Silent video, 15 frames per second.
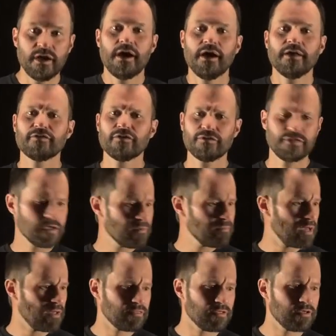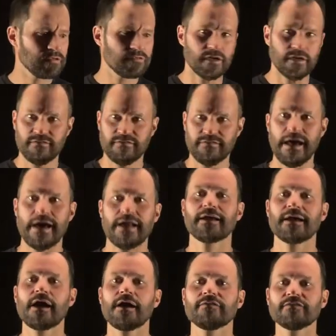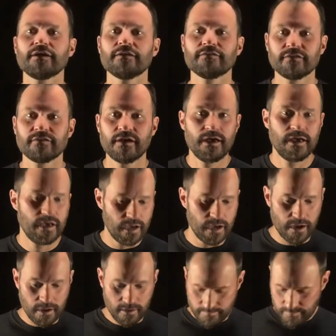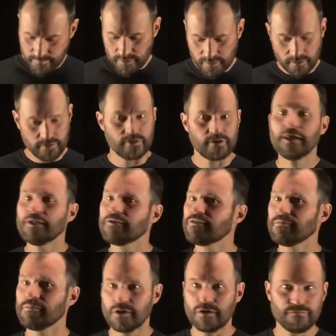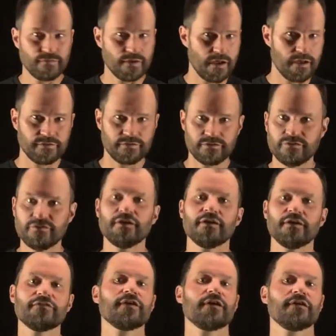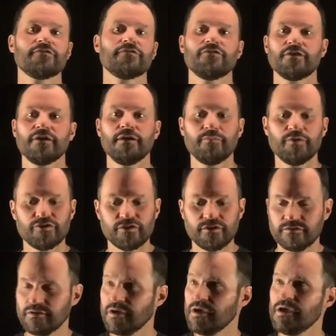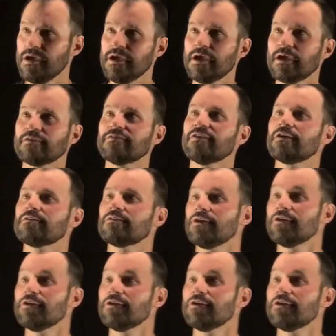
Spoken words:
And so think about things like static assets, your HTML files, your CSS, your images, etc.